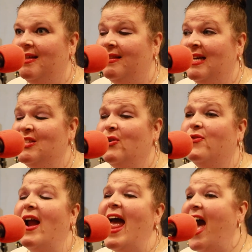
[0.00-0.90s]
That's
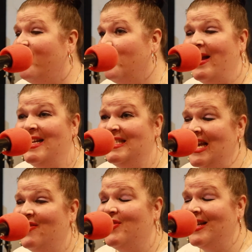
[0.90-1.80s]
over half of my
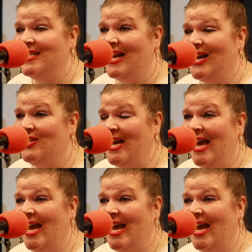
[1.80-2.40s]
intake for the entire day.